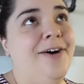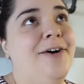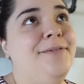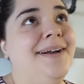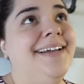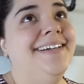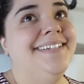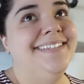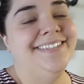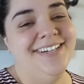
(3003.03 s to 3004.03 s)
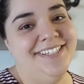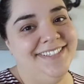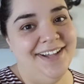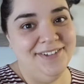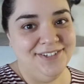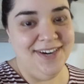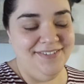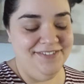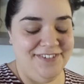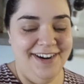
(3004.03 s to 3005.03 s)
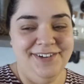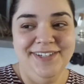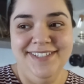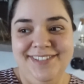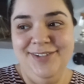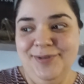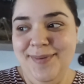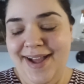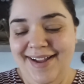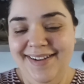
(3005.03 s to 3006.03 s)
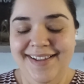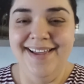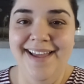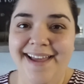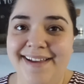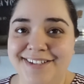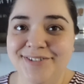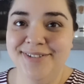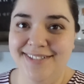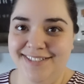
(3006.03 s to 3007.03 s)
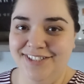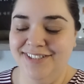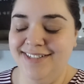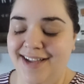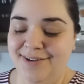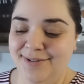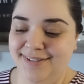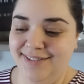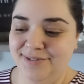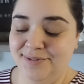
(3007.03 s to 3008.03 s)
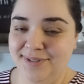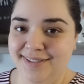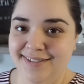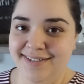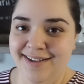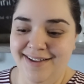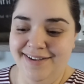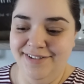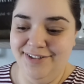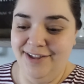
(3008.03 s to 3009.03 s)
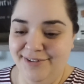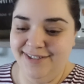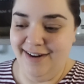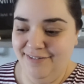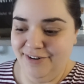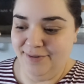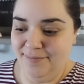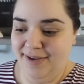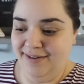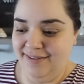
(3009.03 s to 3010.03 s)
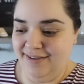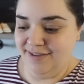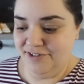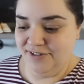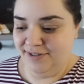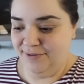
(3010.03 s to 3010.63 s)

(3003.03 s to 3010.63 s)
Oh my goodness gracious, I was craving fried okra so bad. So it was delicious. It was really good. So that was kind of our main thing yesterday.